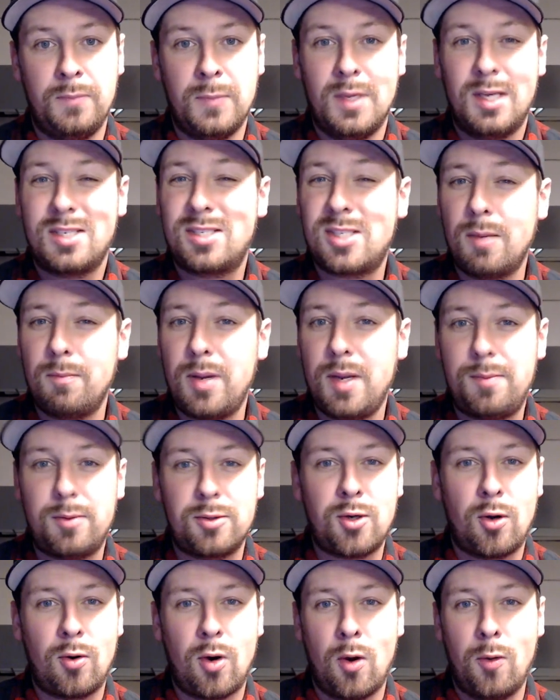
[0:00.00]
Some people
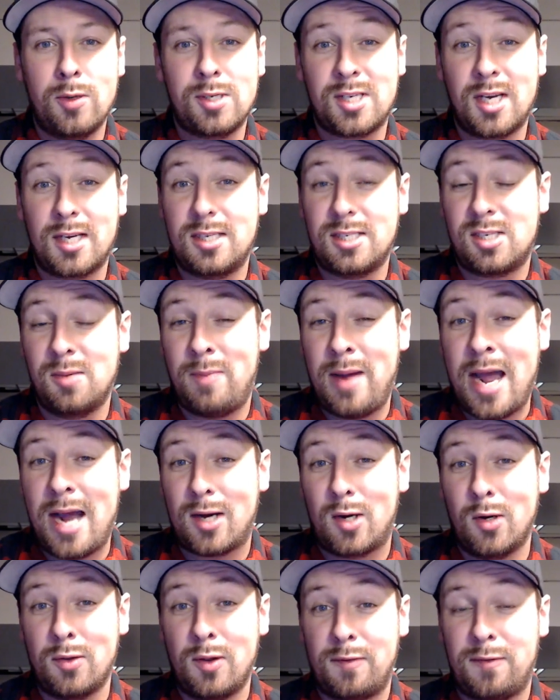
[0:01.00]
don't always like the
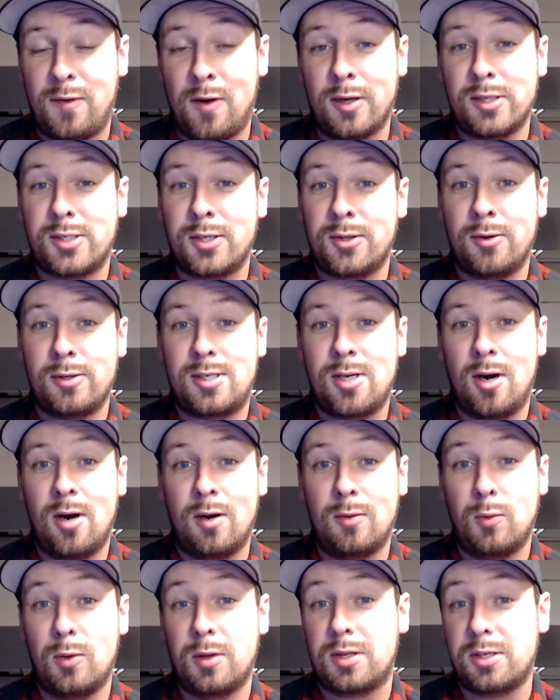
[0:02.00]
tobacco that falls on their
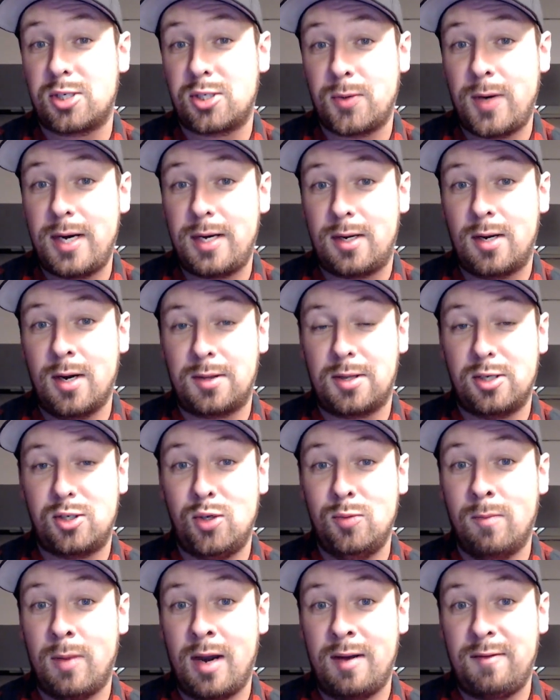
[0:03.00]
tongue with a straight cut that you
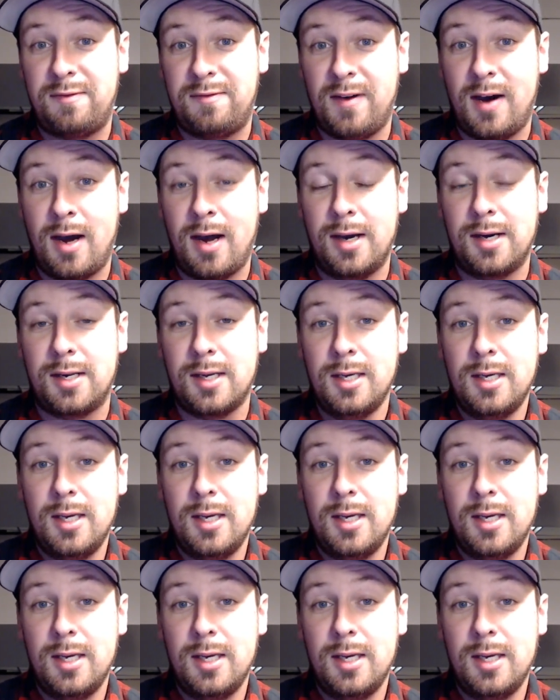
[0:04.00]
might find.